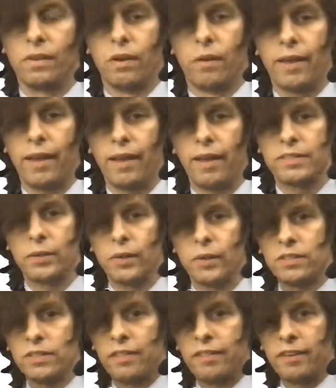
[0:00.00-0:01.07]
Okay, and so
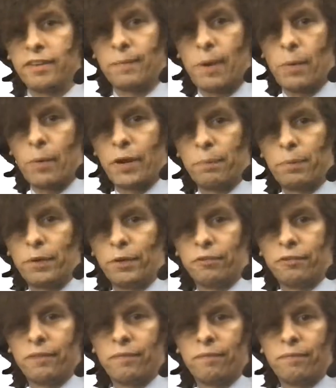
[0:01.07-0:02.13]
here's the theorem I want to prove.
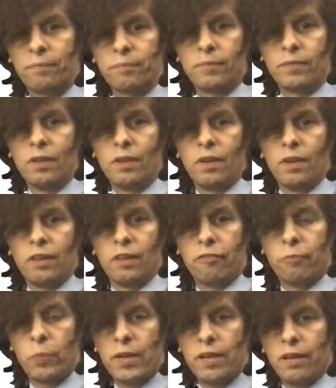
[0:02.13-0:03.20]

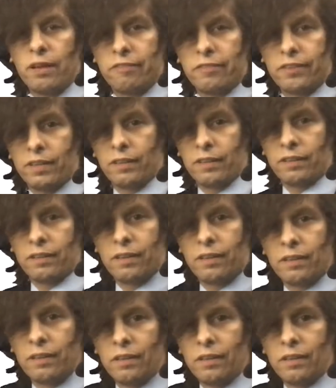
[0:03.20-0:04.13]
If we have a